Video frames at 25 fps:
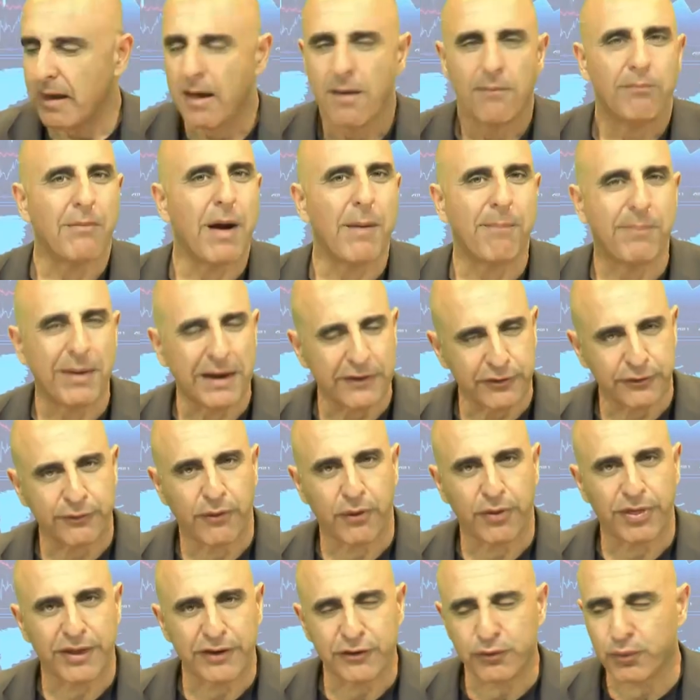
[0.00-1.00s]
My picks for
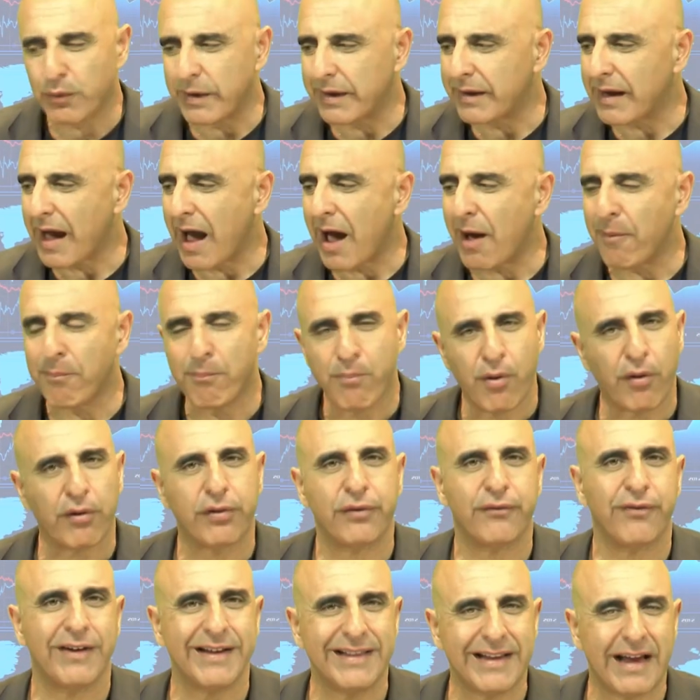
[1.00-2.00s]
this week are both
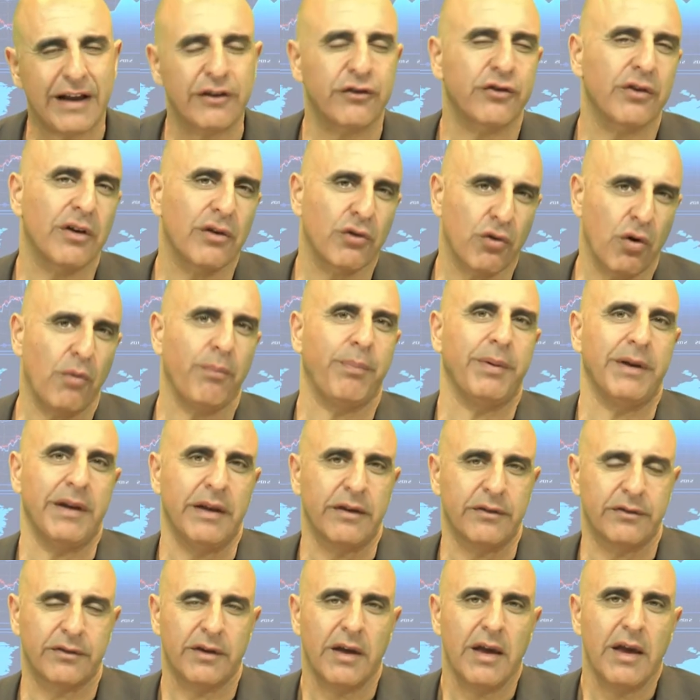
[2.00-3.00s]
financial
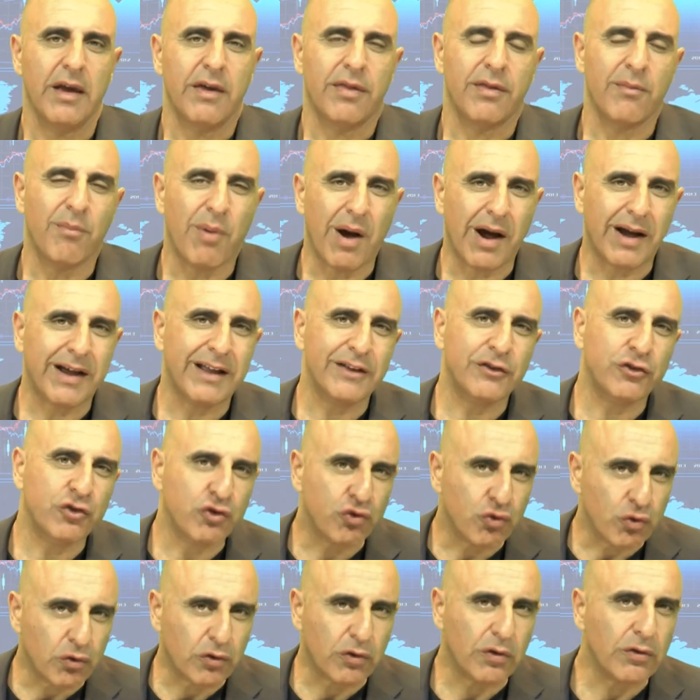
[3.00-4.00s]
companies. The market
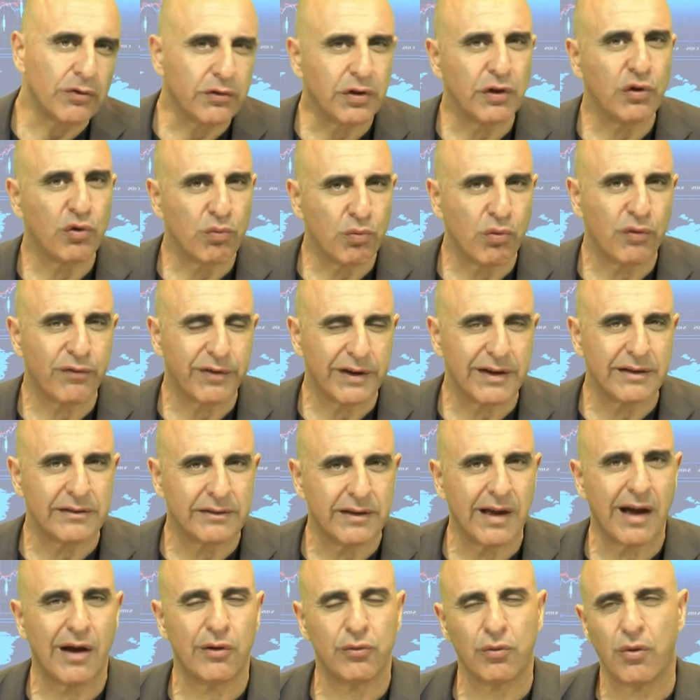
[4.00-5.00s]
should continue moving
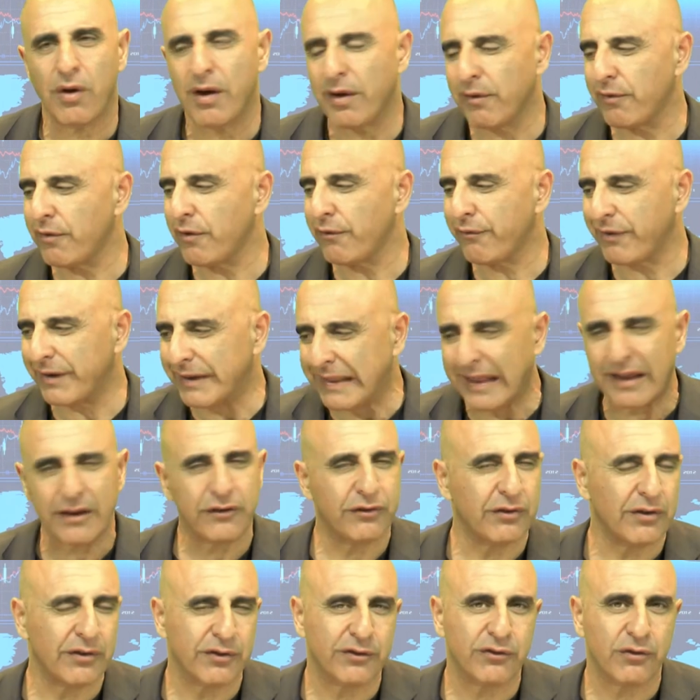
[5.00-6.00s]
down, however,
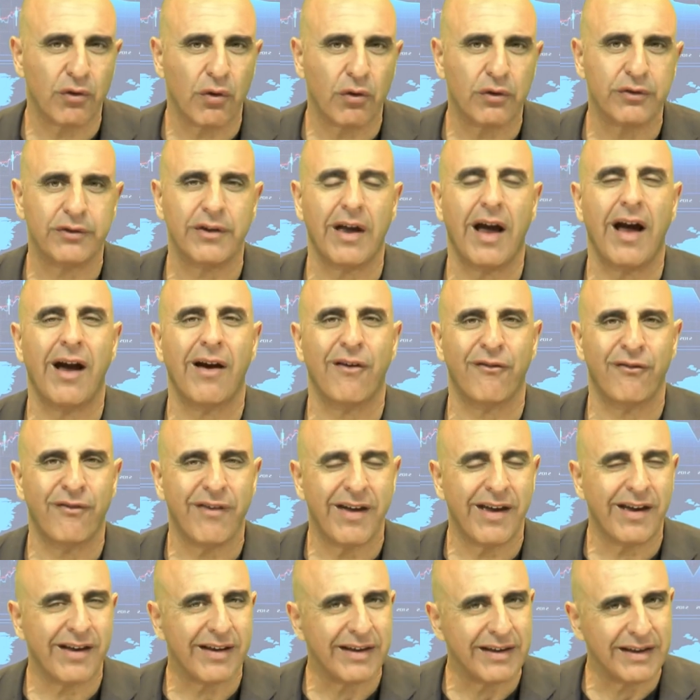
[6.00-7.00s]
financial stocks are
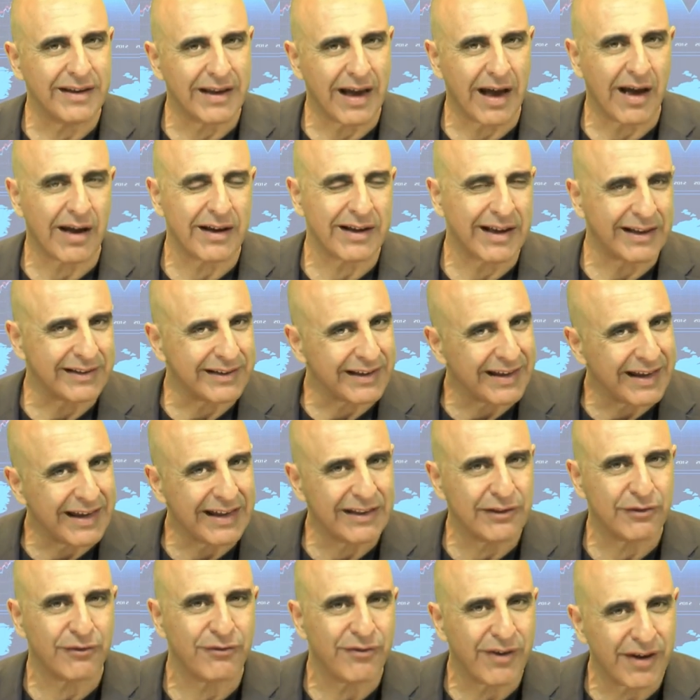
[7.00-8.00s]
very are getting
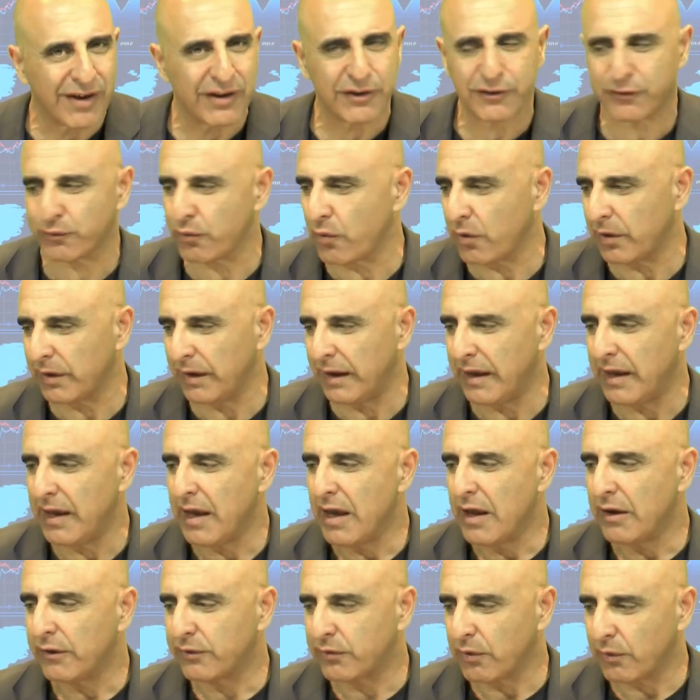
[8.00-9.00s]
hit very strongly.
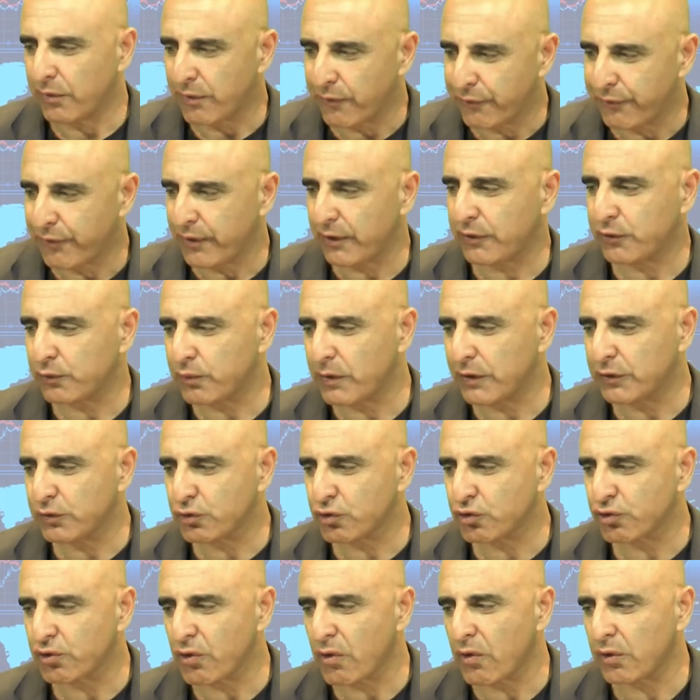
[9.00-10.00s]
So the first one to
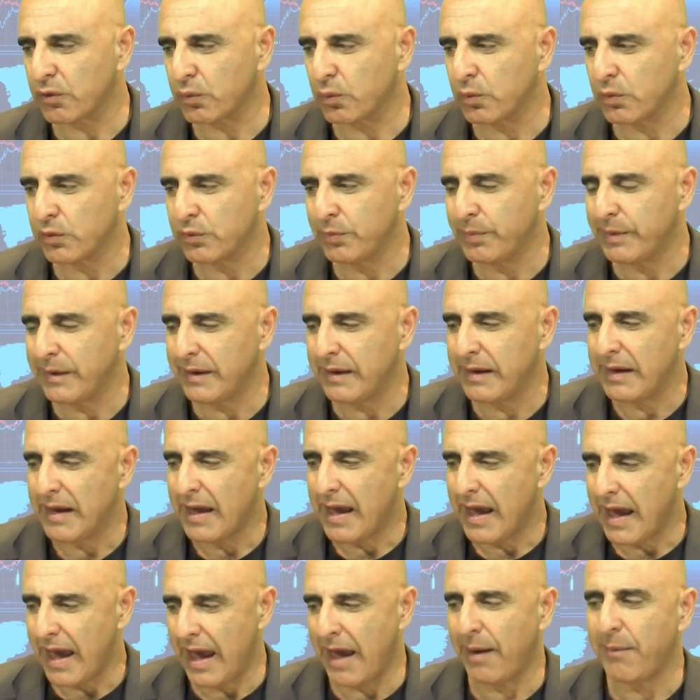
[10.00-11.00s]
short would be
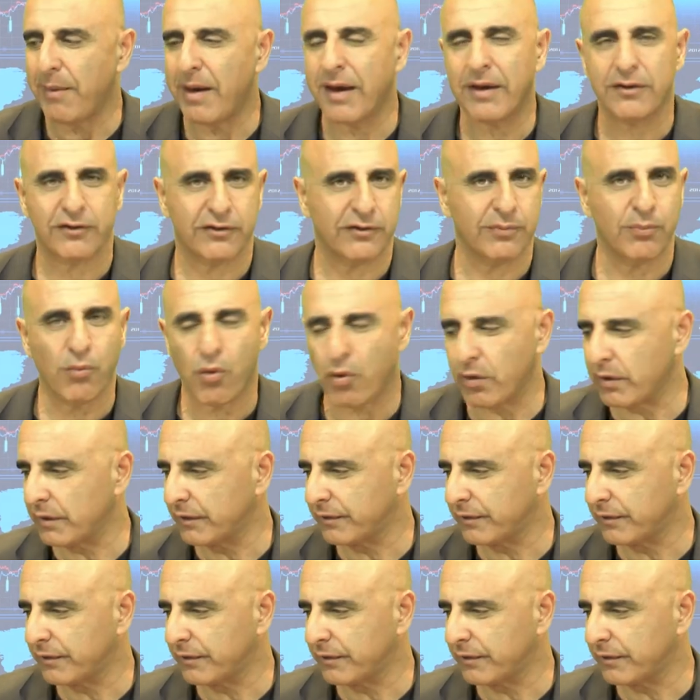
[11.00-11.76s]
MS Morgan